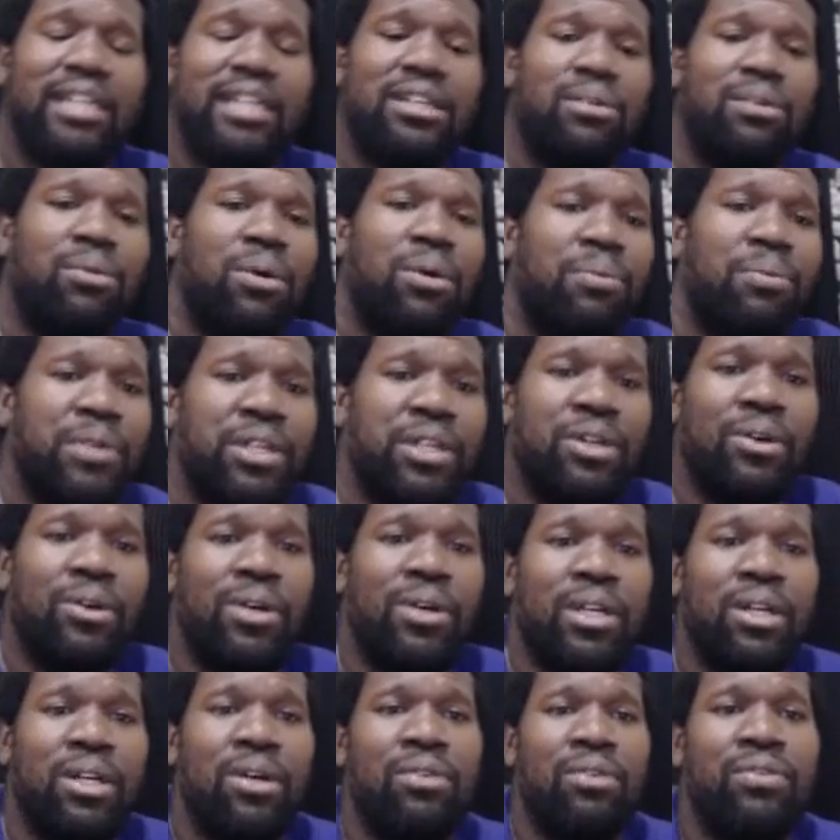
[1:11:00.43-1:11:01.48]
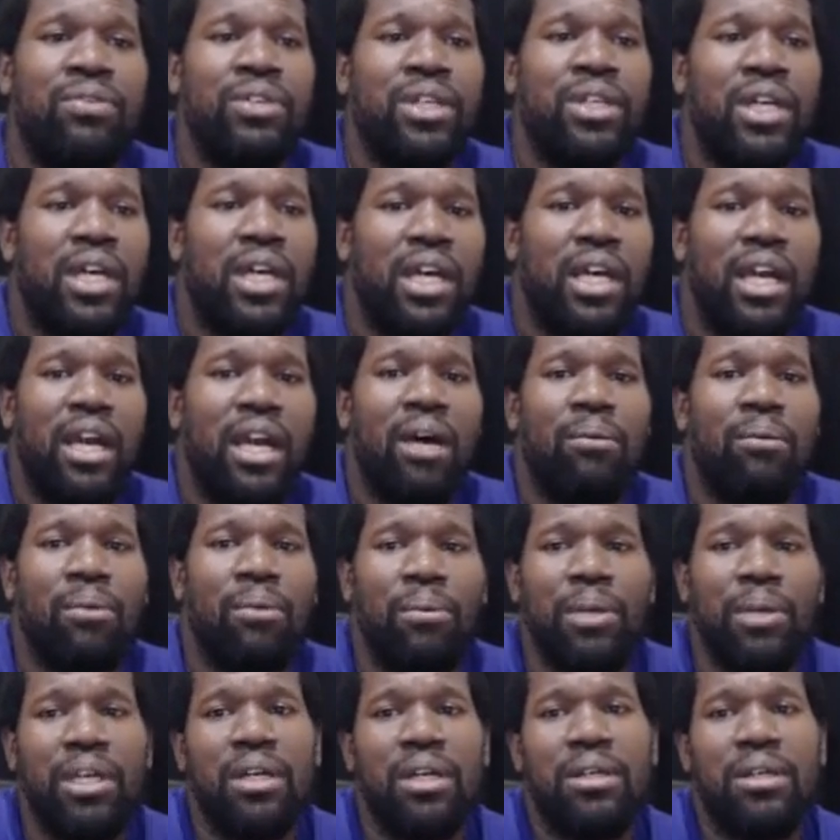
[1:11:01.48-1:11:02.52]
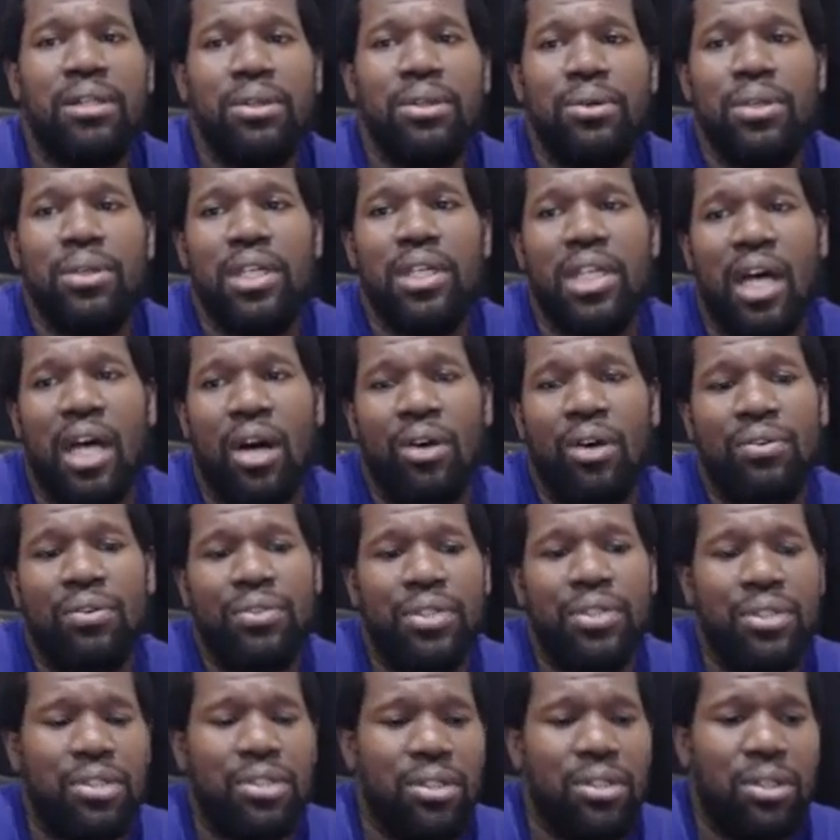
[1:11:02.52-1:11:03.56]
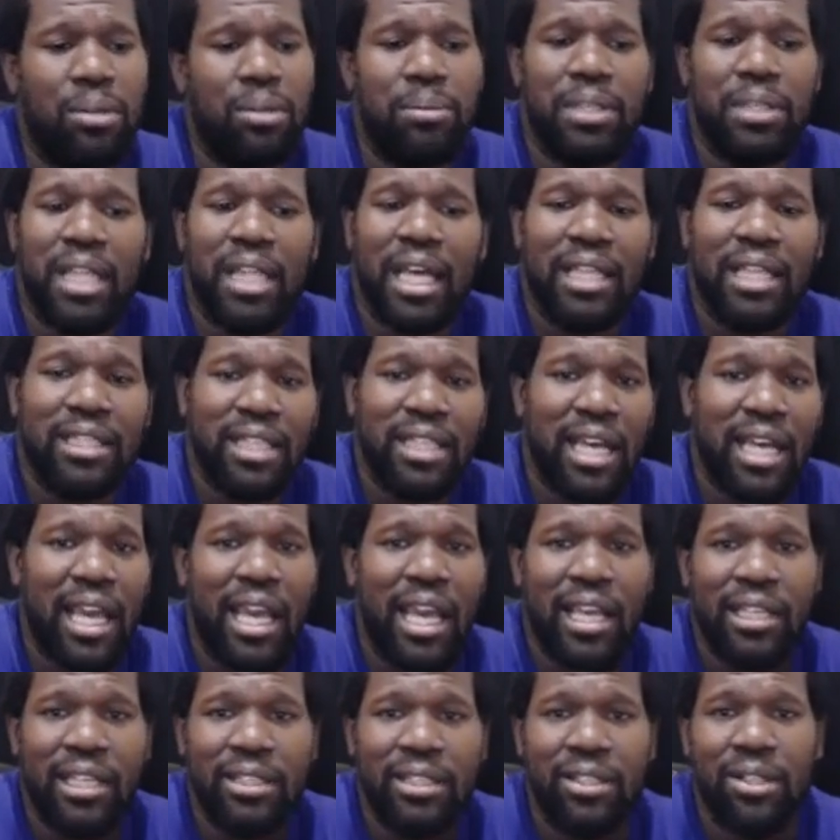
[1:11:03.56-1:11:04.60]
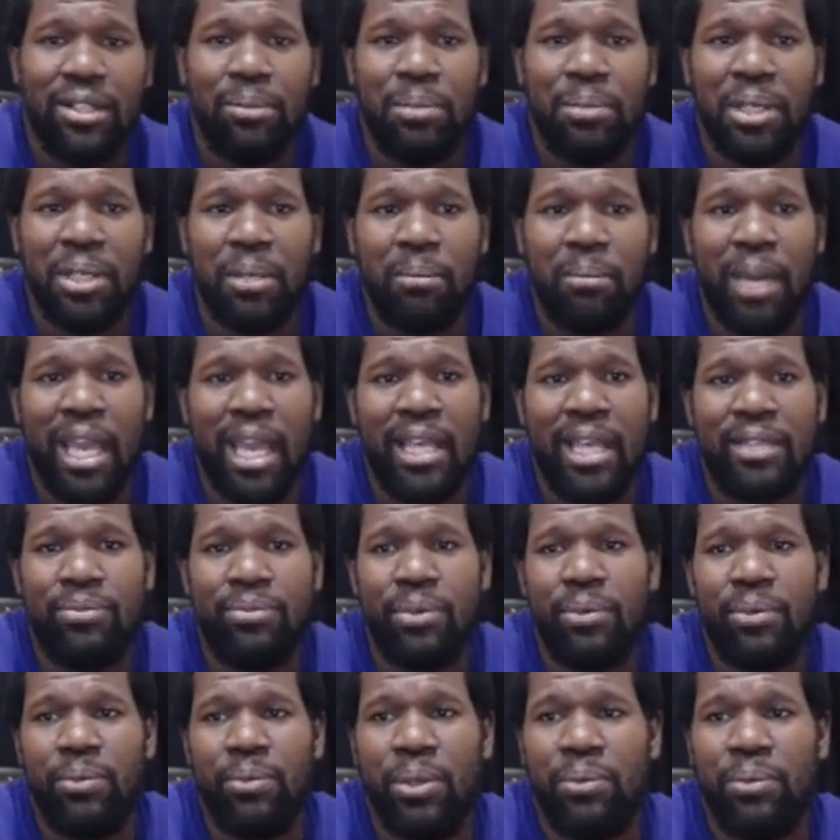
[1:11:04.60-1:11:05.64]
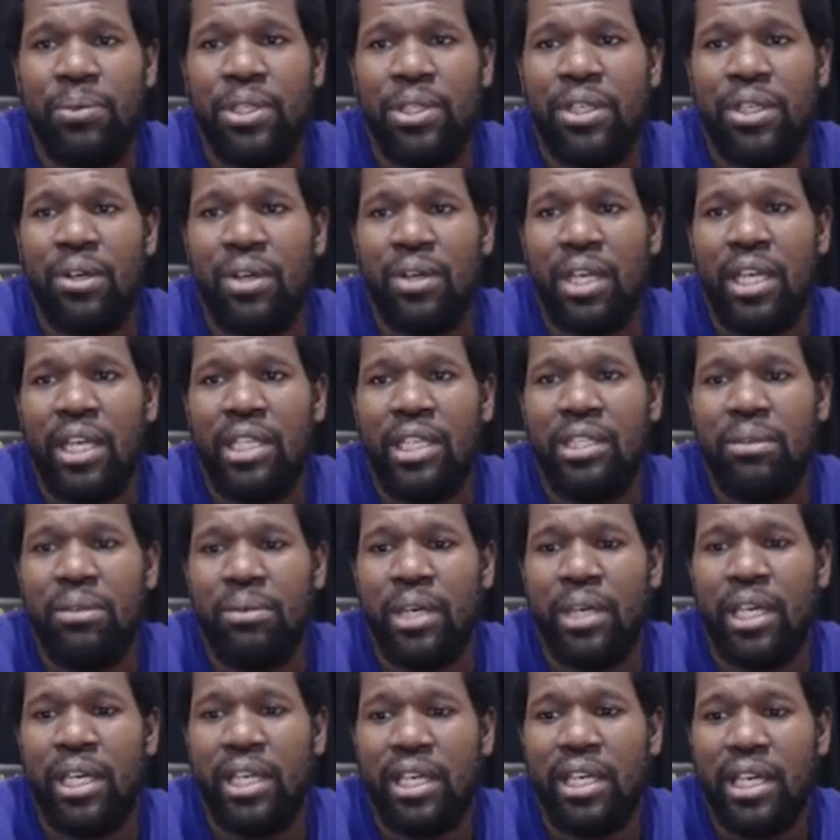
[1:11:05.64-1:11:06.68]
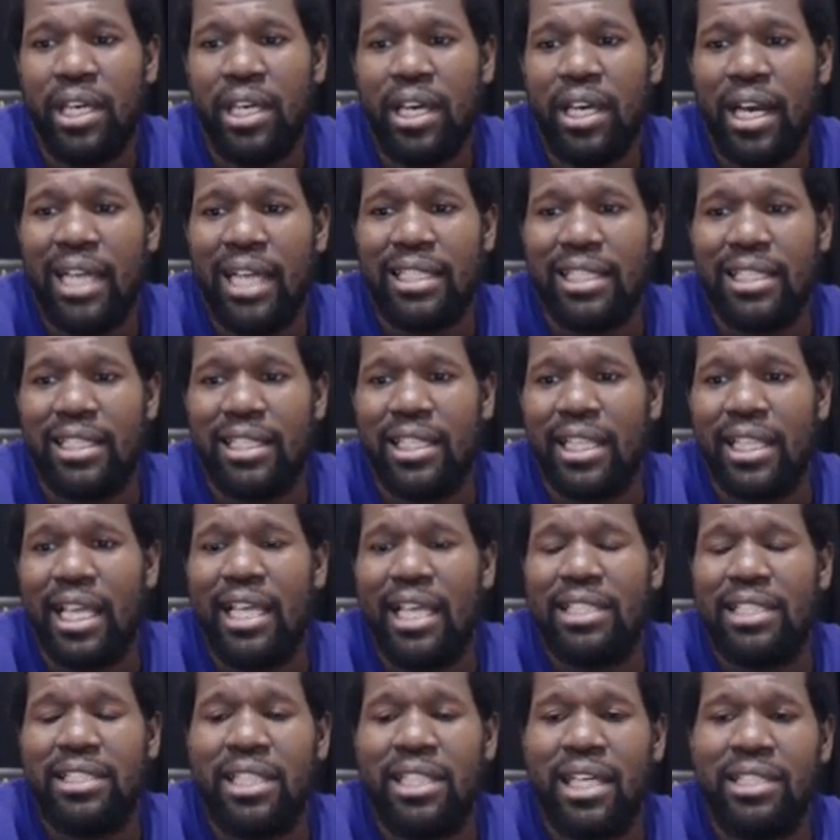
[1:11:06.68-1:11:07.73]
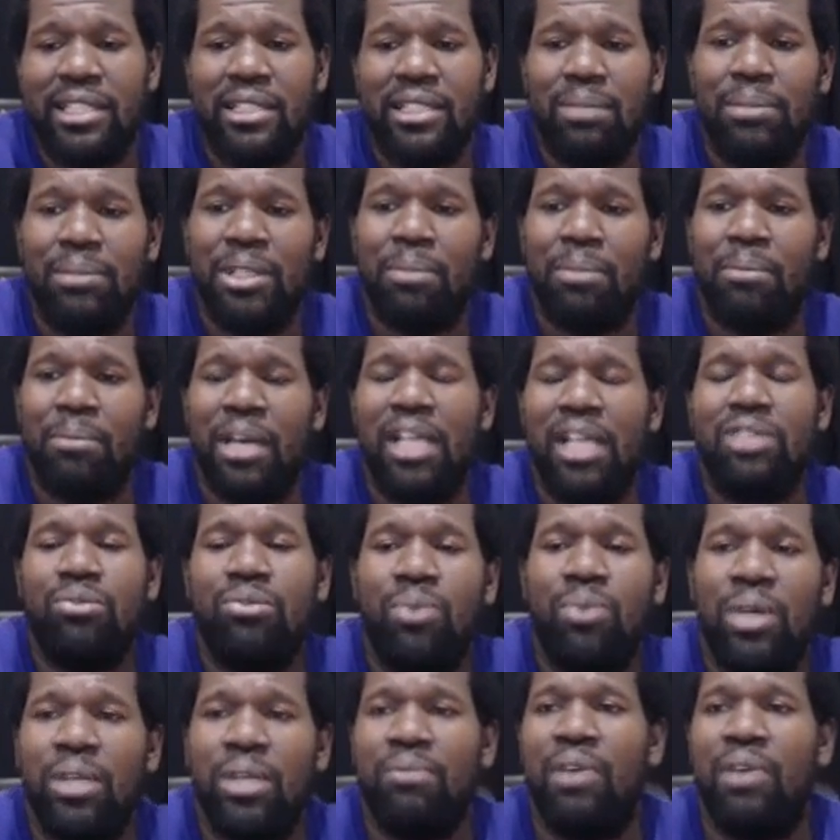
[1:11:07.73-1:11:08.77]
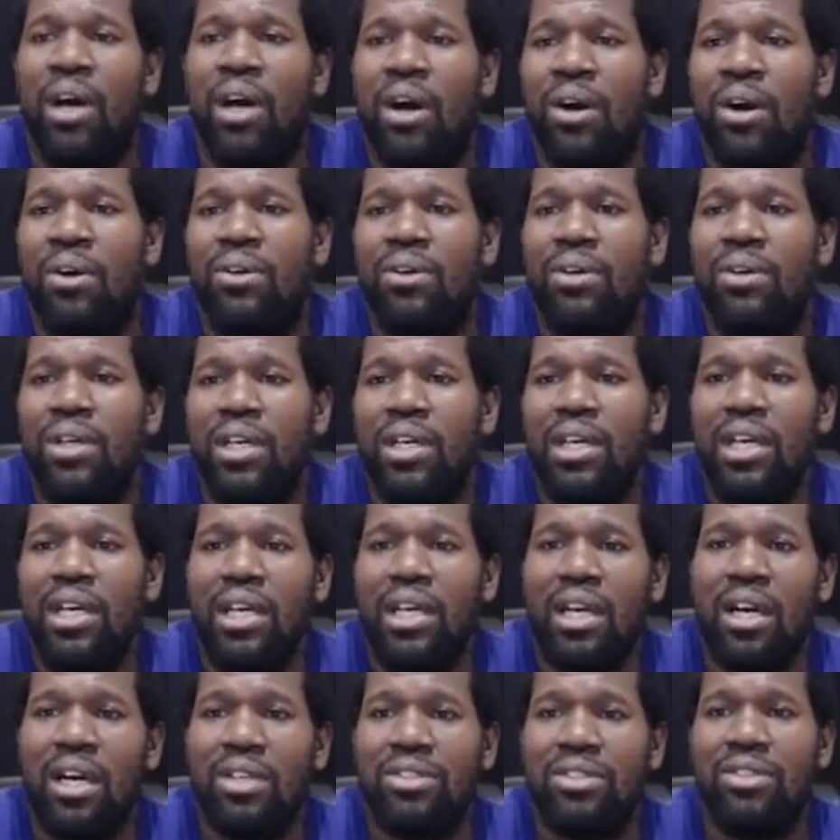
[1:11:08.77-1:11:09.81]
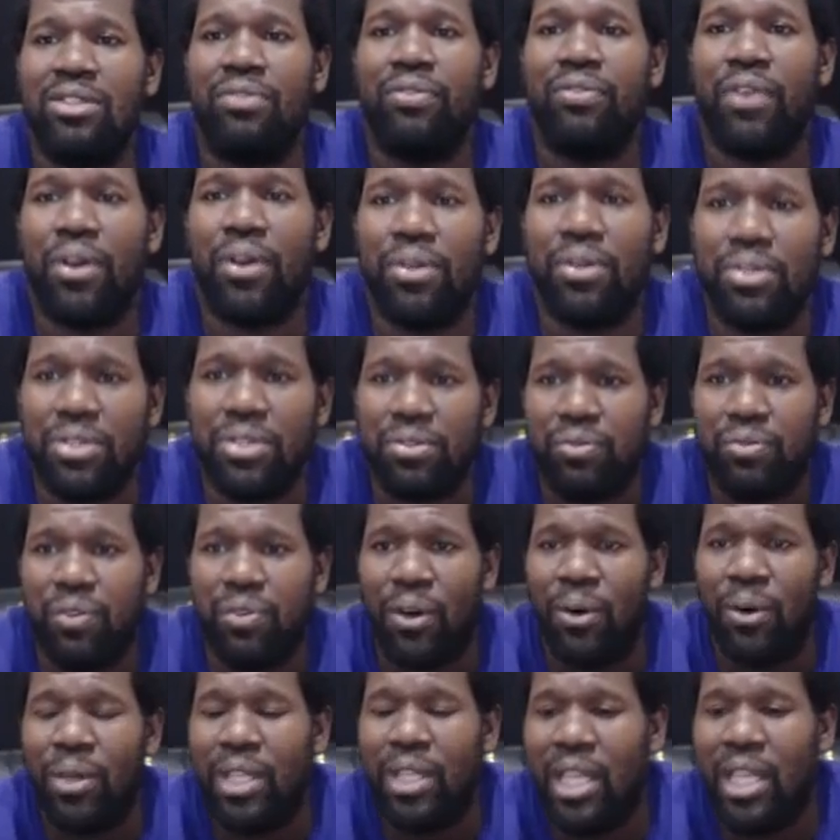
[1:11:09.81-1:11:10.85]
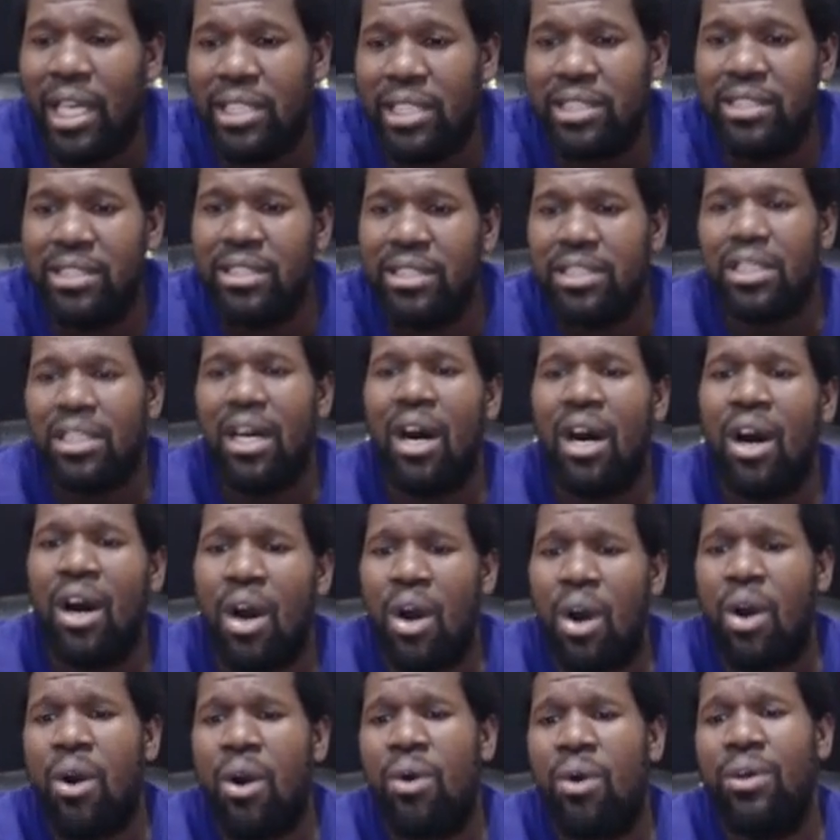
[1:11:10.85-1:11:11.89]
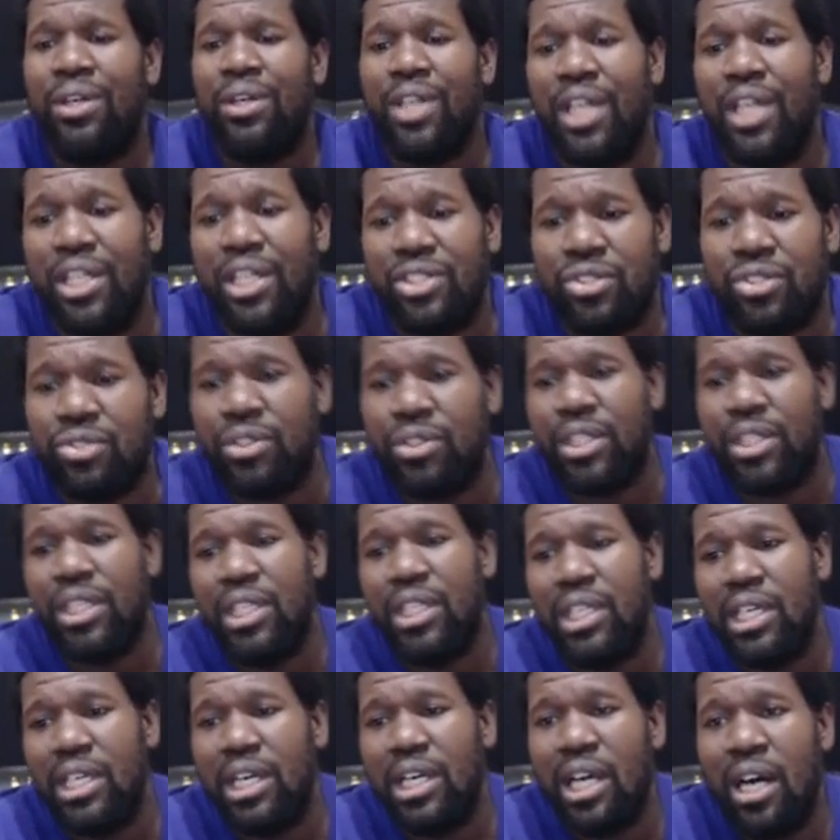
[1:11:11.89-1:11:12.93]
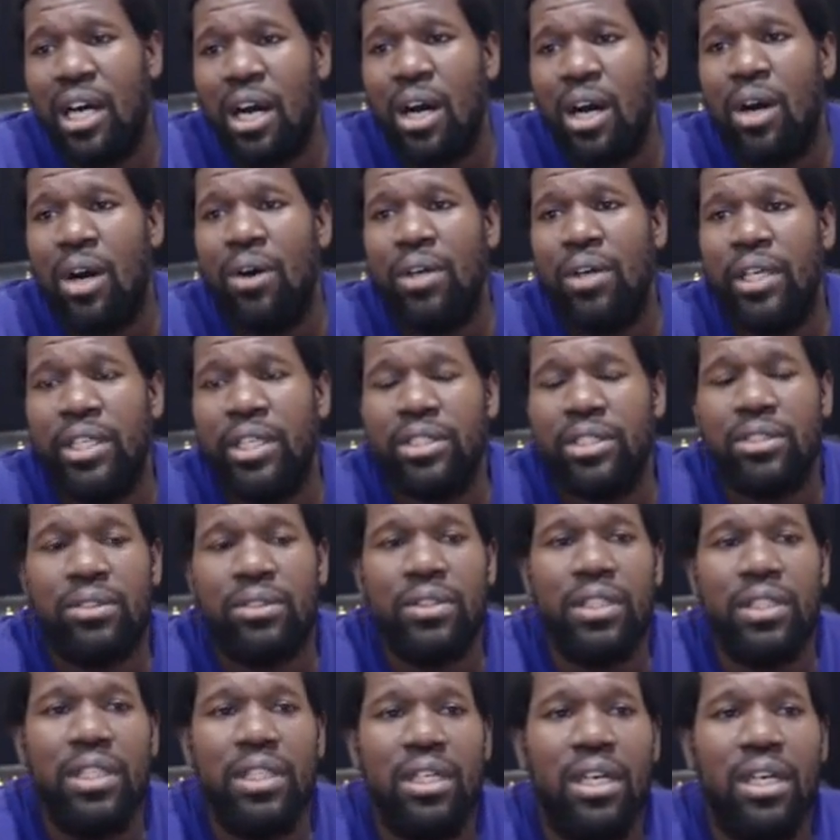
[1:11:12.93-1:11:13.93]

of what we're going over. And when we conclude it off, you're going to be like, dang, you're going to be amazed with what we're going to end it with. I think the last class is going to be the best one of all, because the first 4 classes is all history, all history.